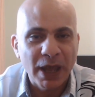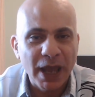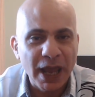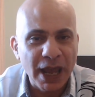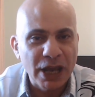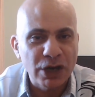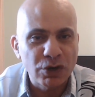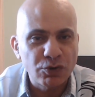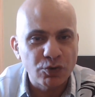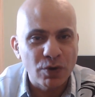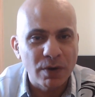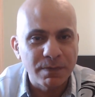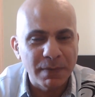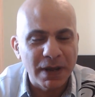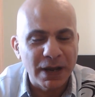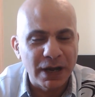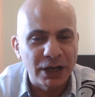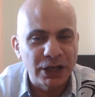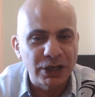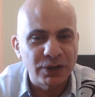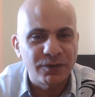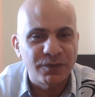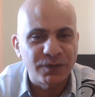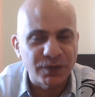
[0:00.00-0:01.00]
Ezra
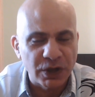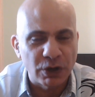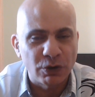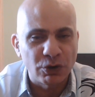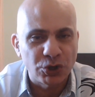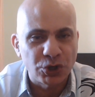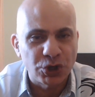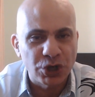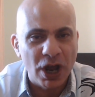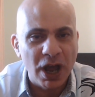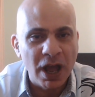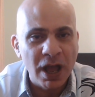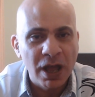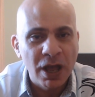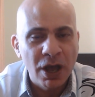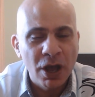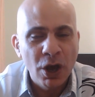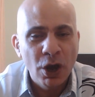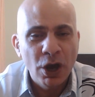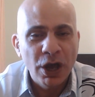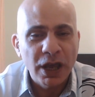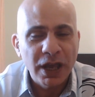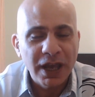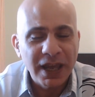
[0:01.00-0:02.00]
Miller's future
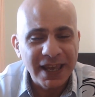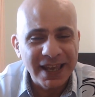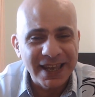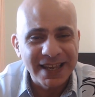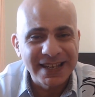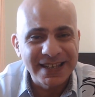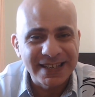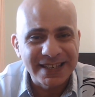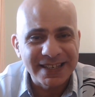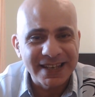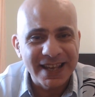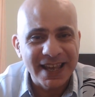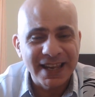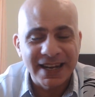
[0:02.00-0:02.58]
is